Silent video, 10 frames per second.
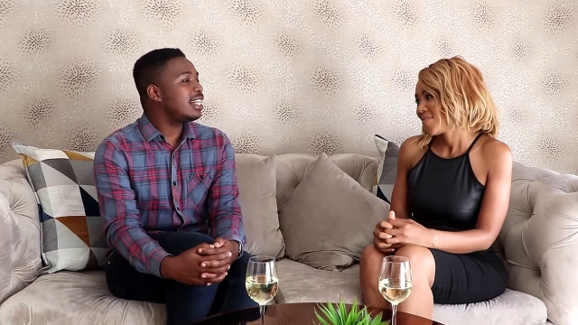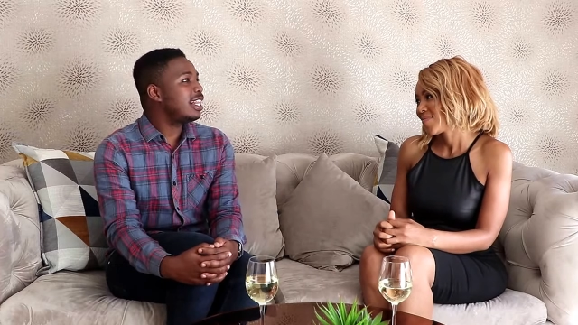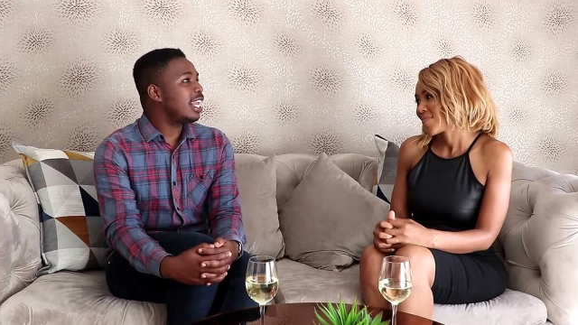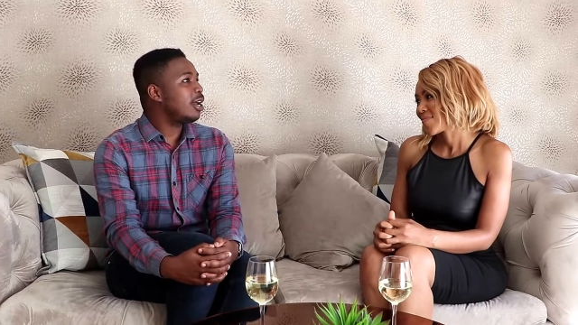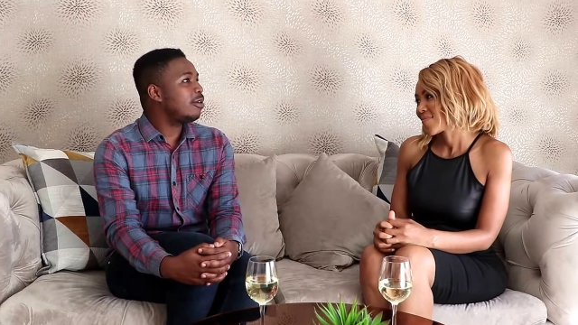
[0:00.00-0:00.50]
Speaker 1: the
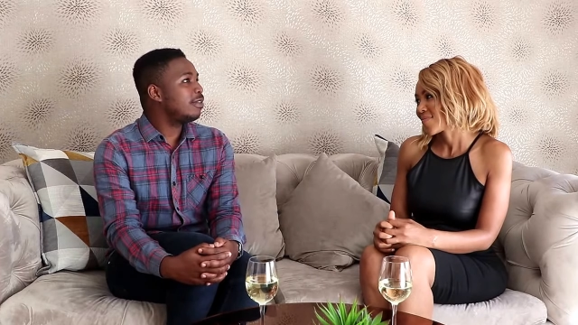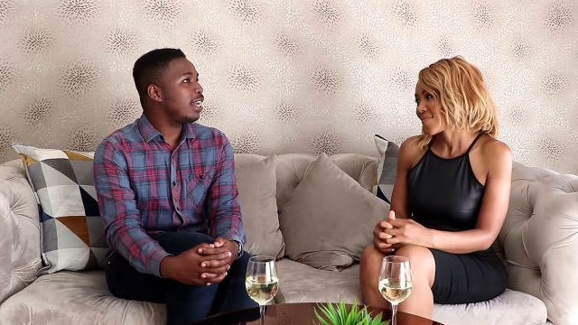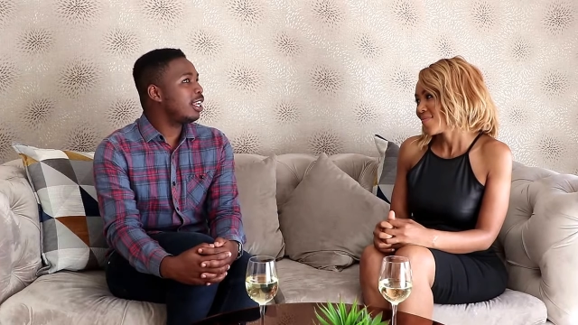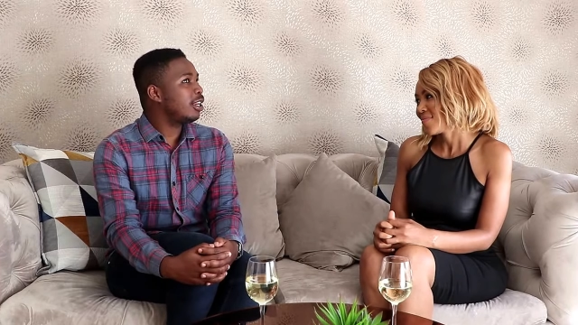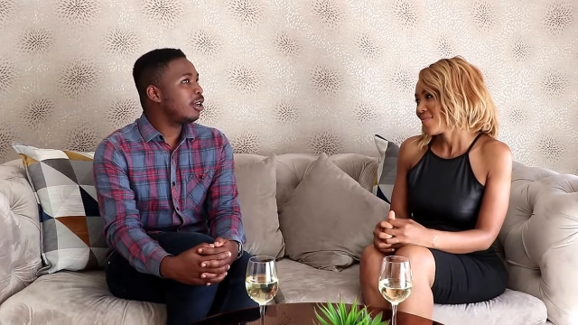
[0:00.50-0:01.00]
thing of
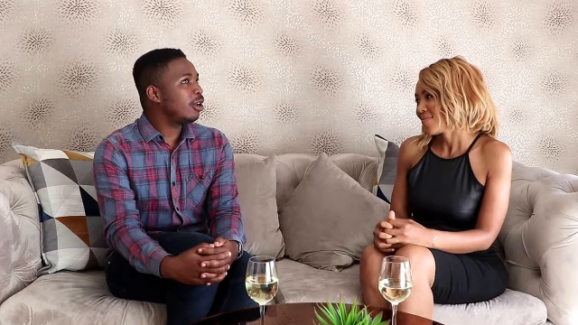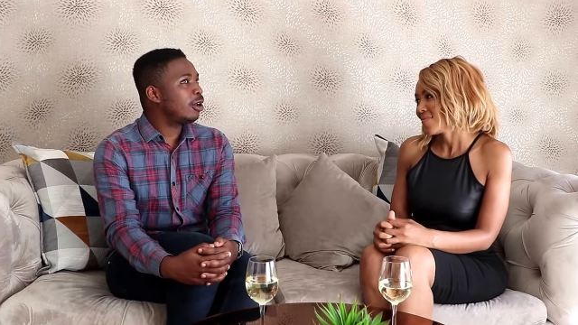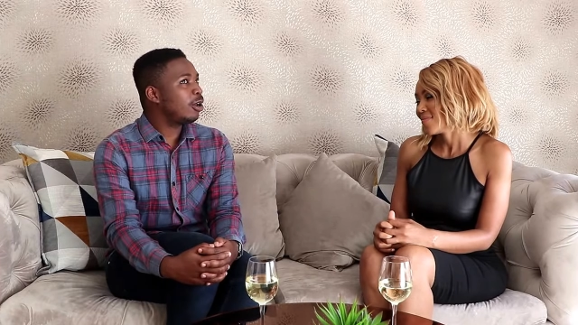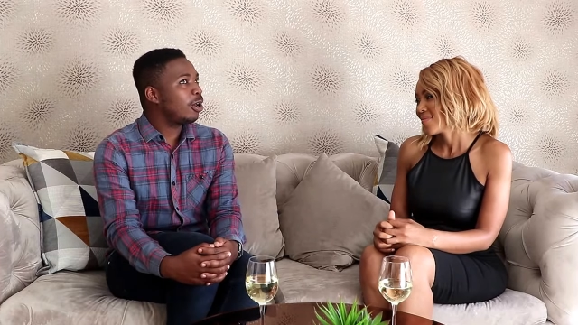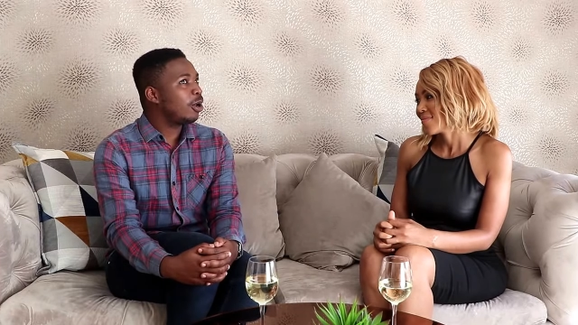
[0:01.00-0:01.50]
like you
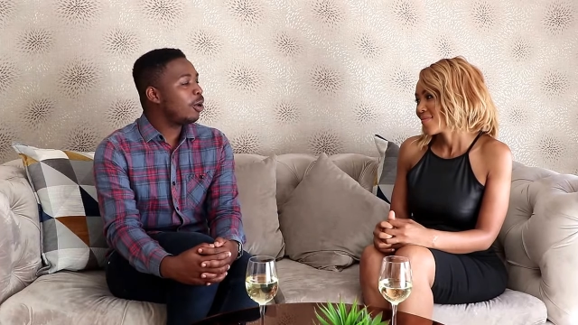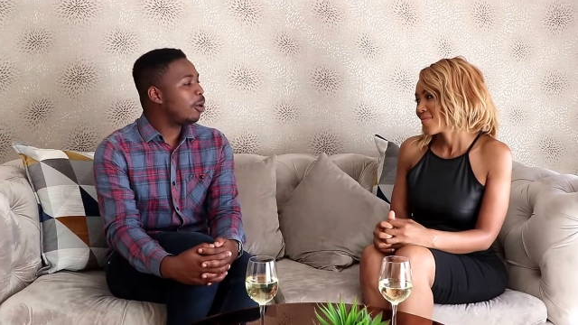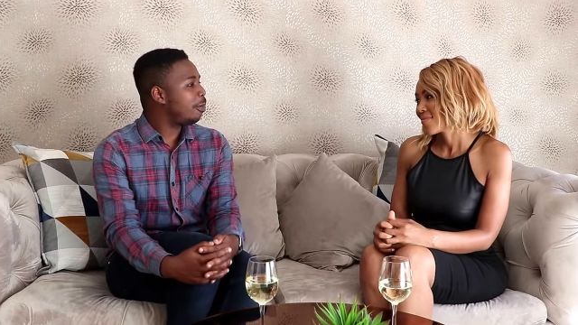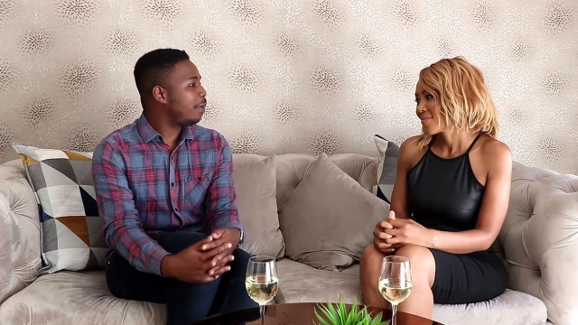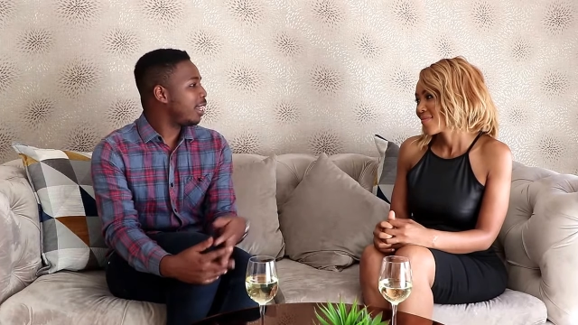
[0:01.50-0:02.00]
know
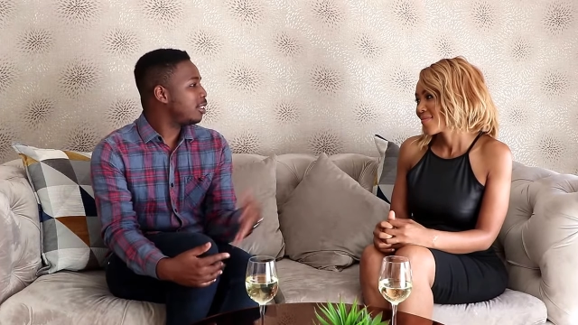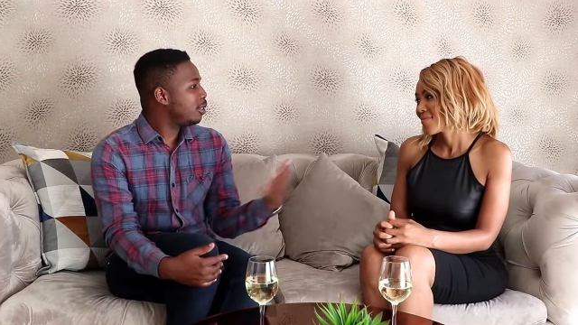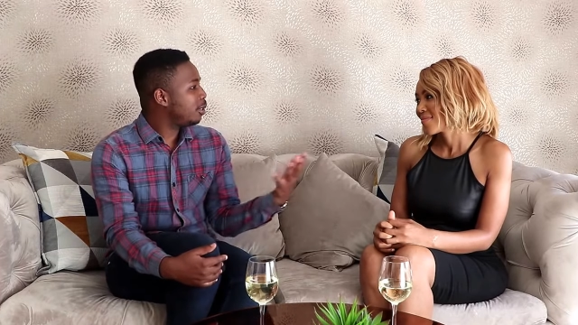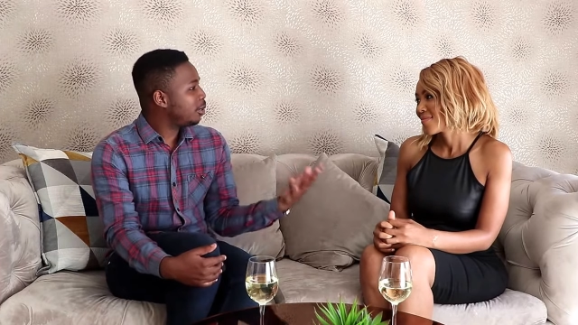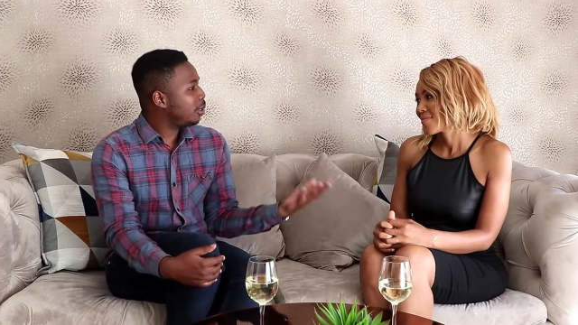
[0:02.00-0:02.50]
back
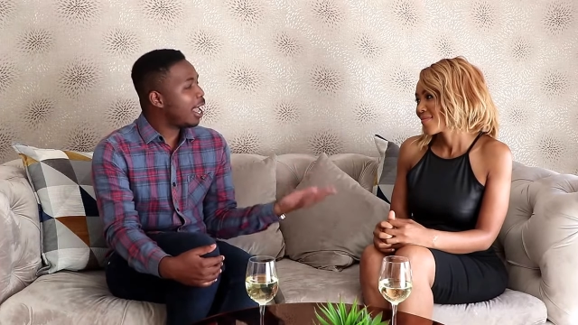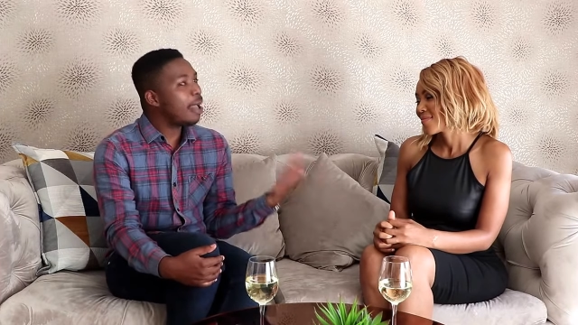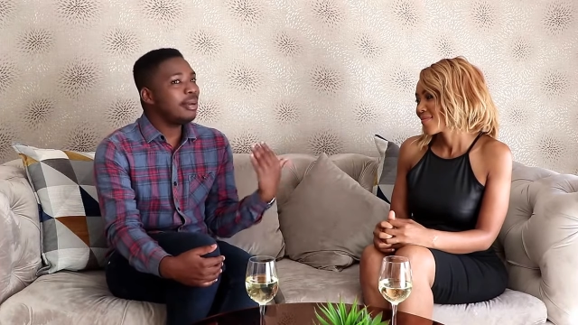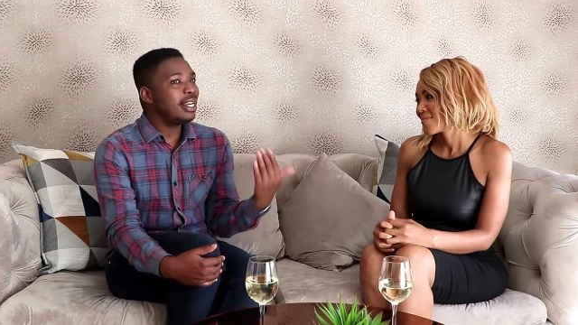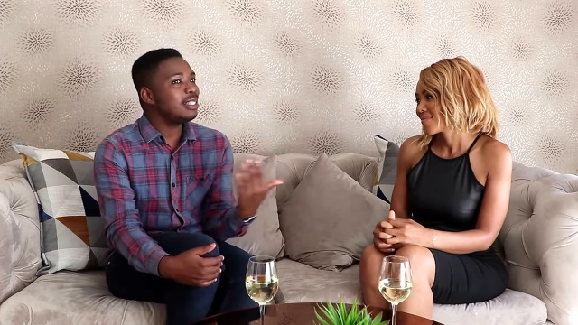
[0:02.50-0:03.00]
to
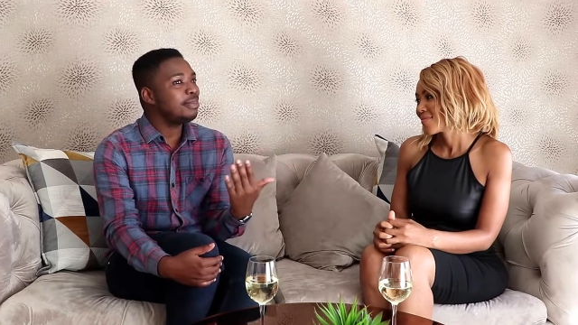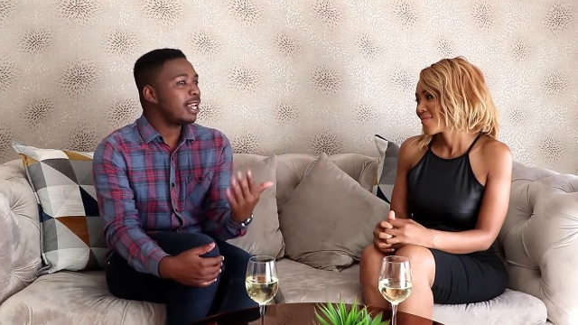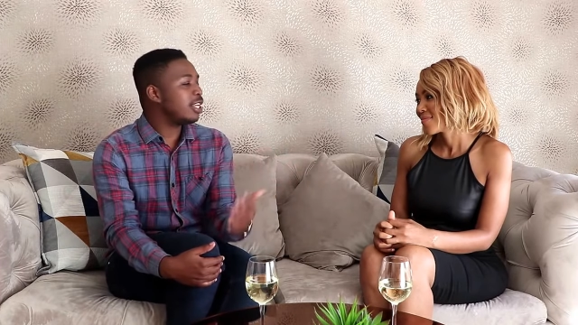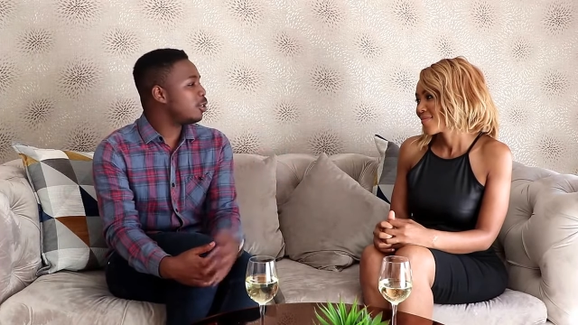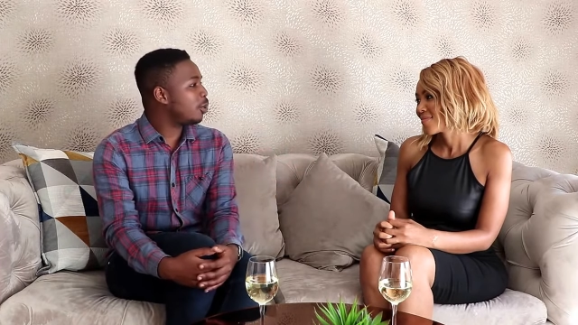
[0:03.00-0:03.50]
happiness
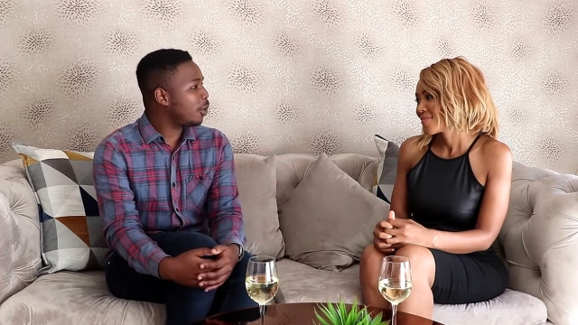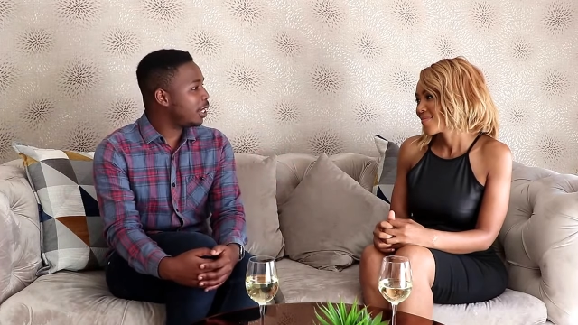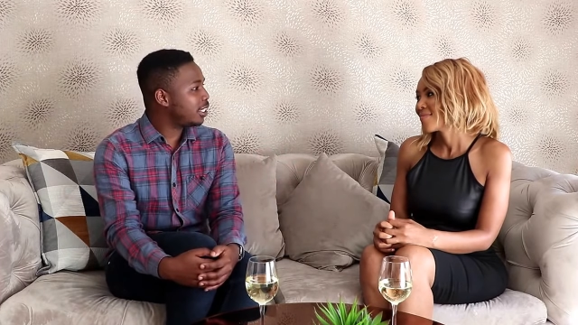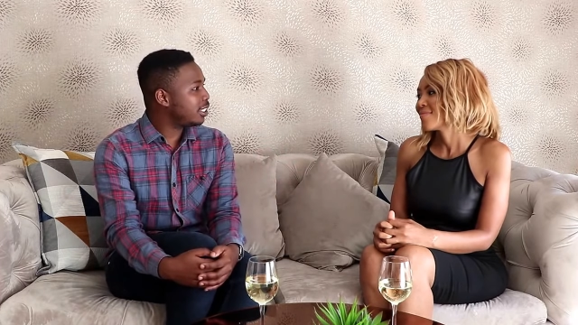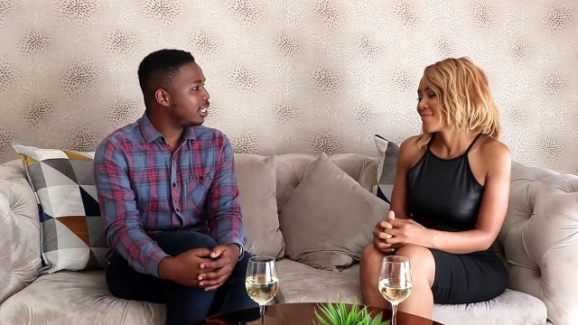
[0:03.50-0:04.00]
being a
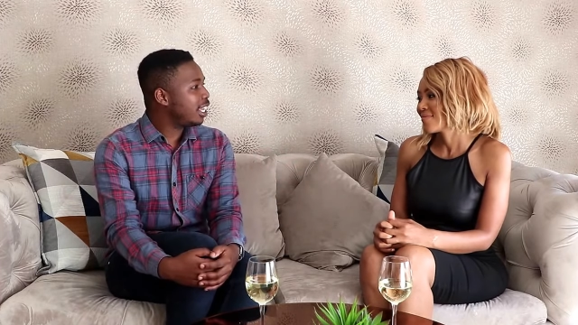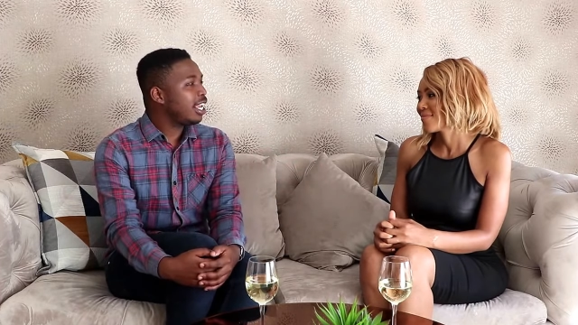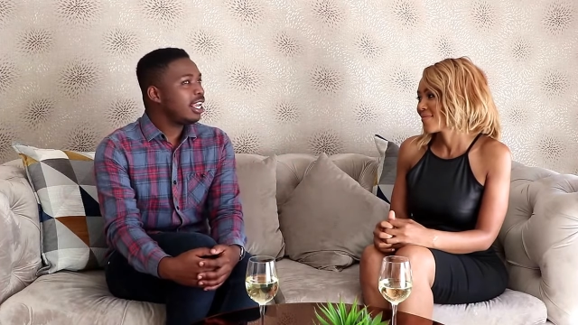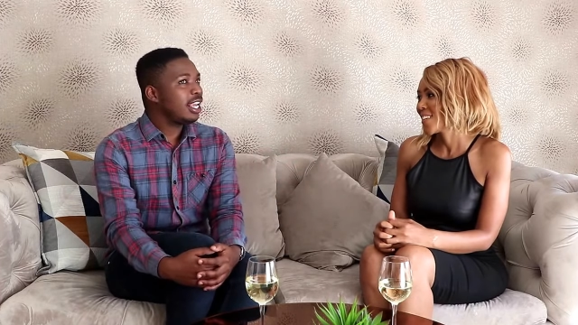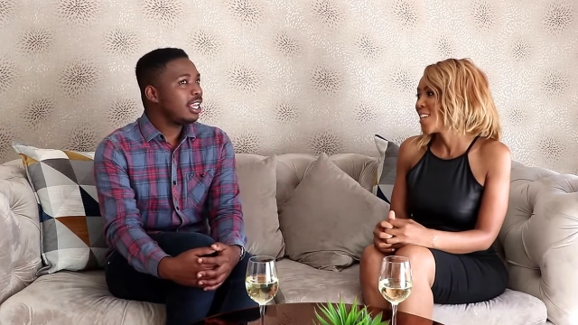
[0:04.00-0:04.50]
choice. Mm
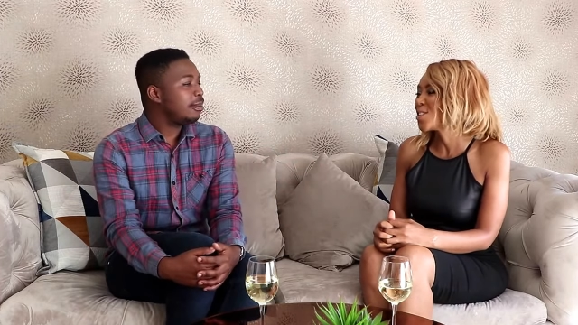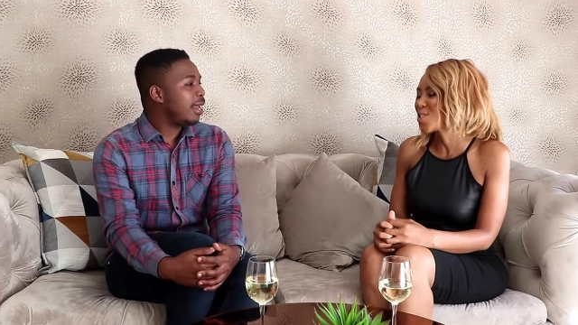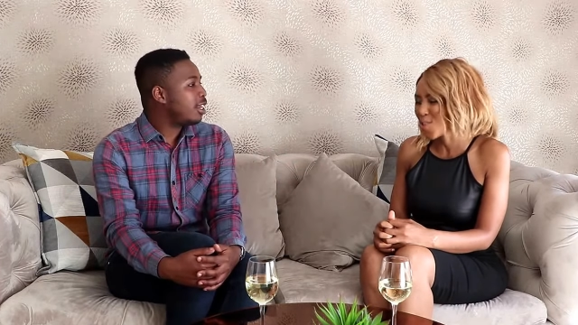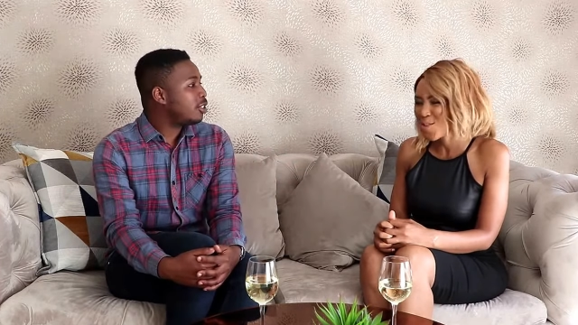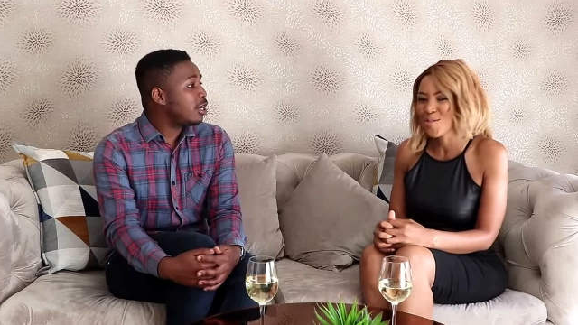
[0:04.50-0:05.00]
he
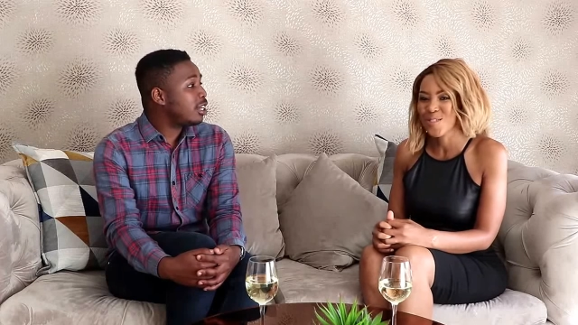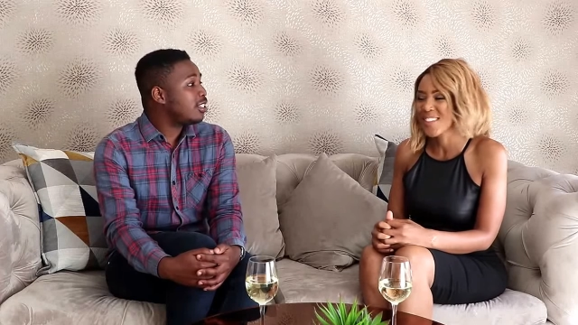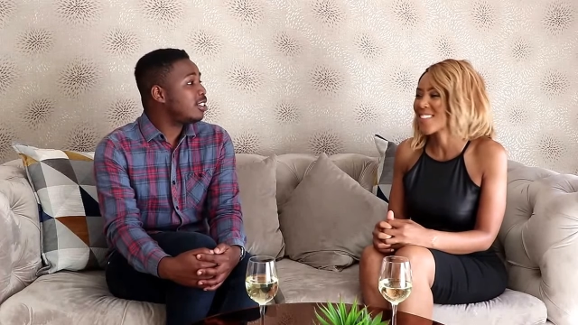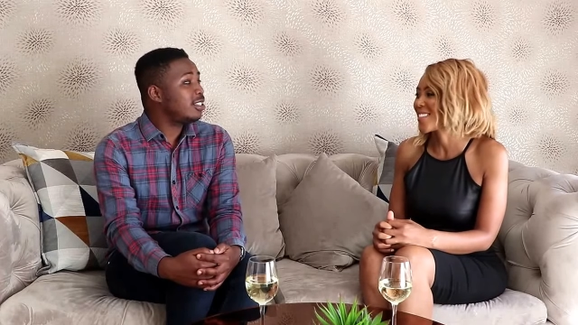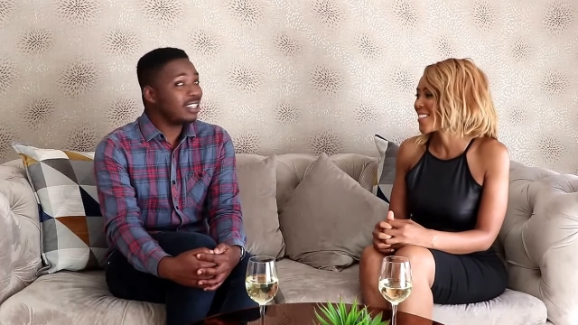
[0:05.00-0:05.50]
chose, it.